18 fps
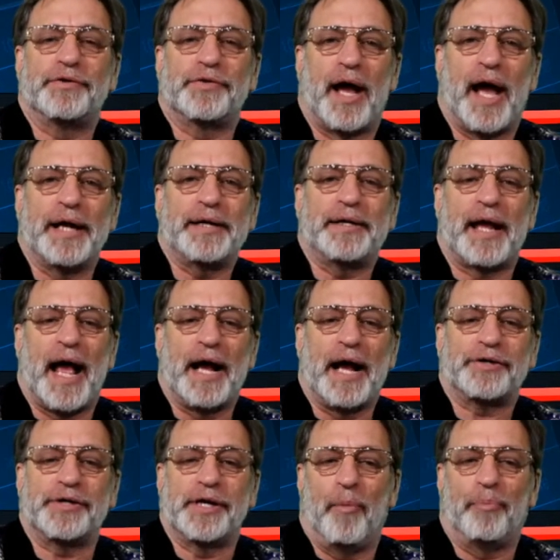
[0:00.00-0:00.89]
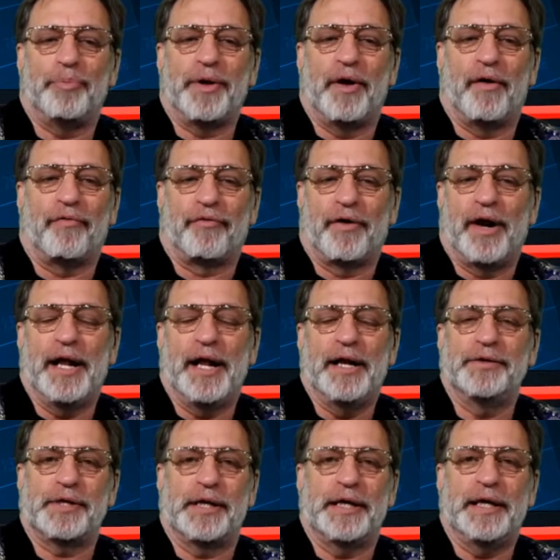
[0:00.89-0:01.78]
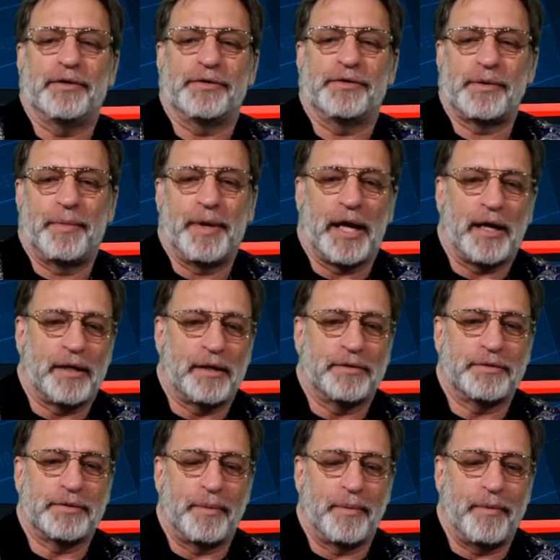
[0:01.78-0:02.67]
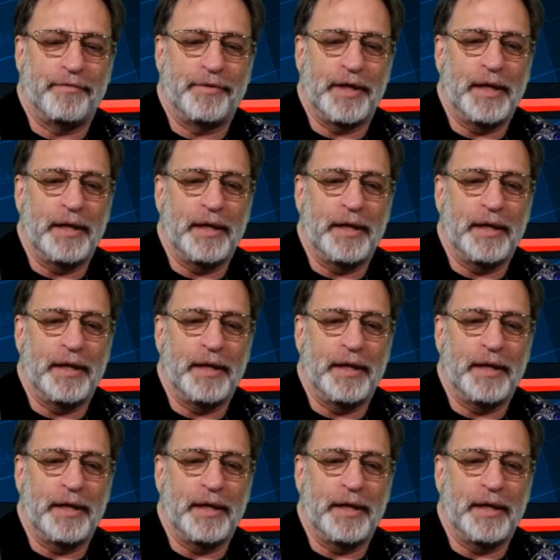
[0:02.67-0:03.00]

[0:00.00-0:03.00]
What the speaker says: to actually help their friends in either some of the